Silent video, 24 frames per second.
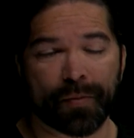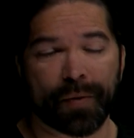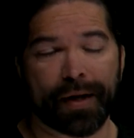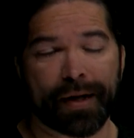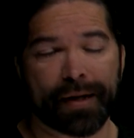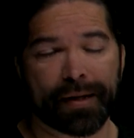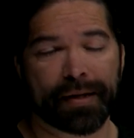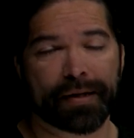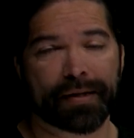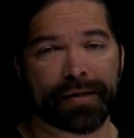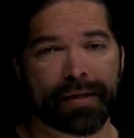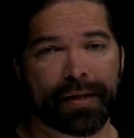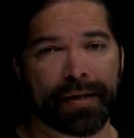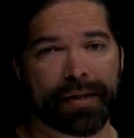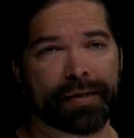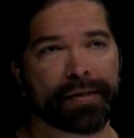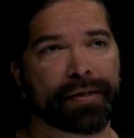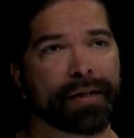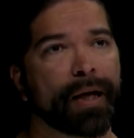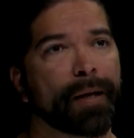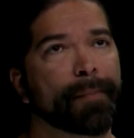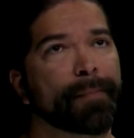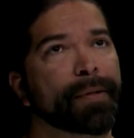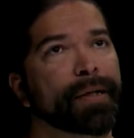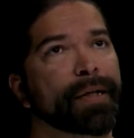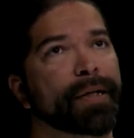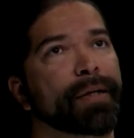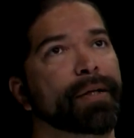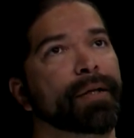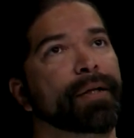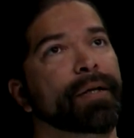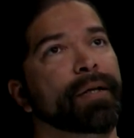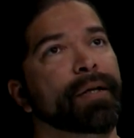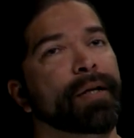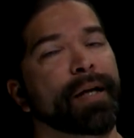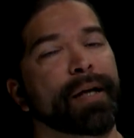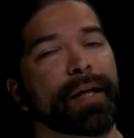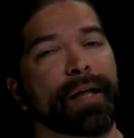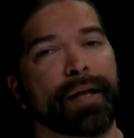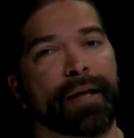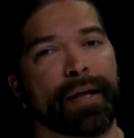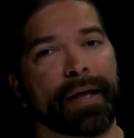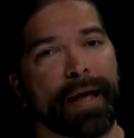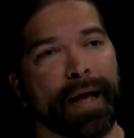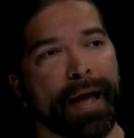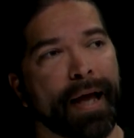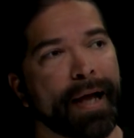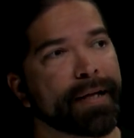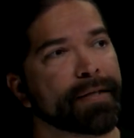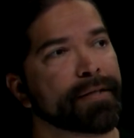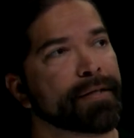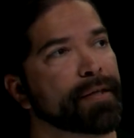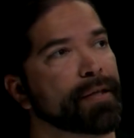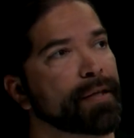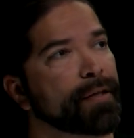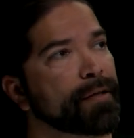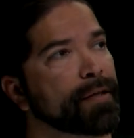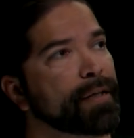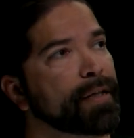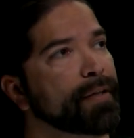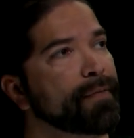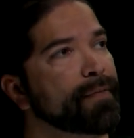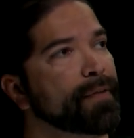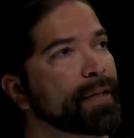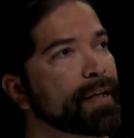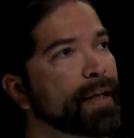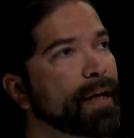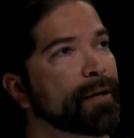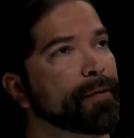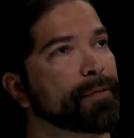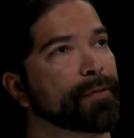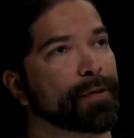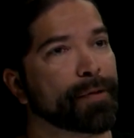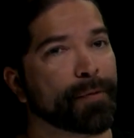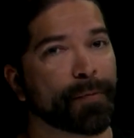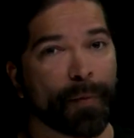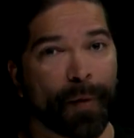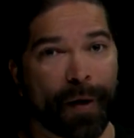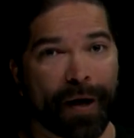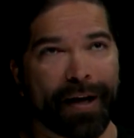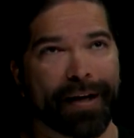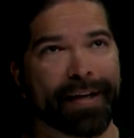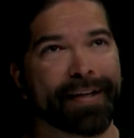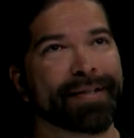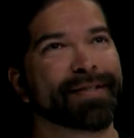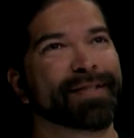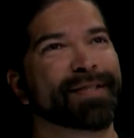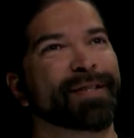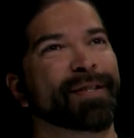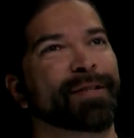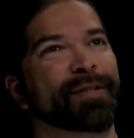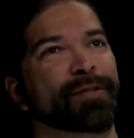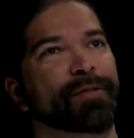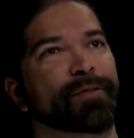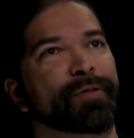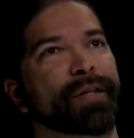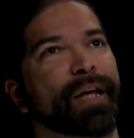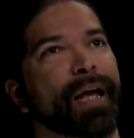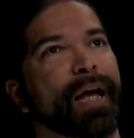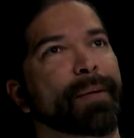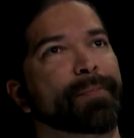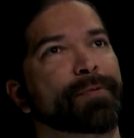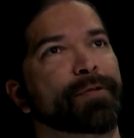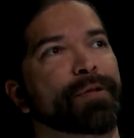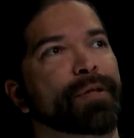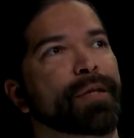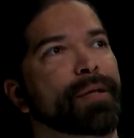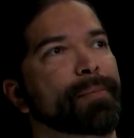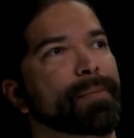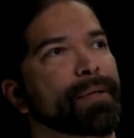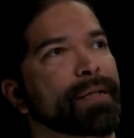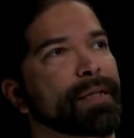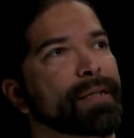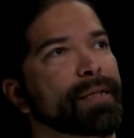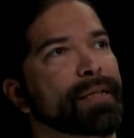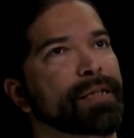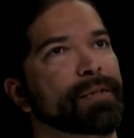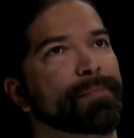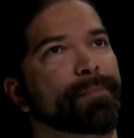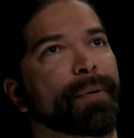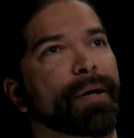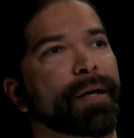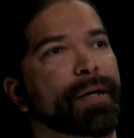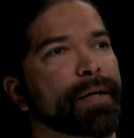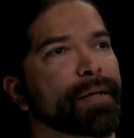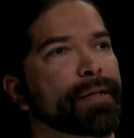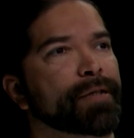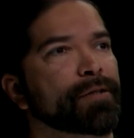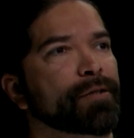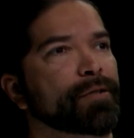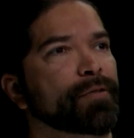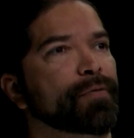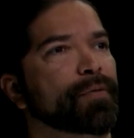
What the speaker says: why this thing is happening. As they're giving out the whys, you'll capture them in these buckets.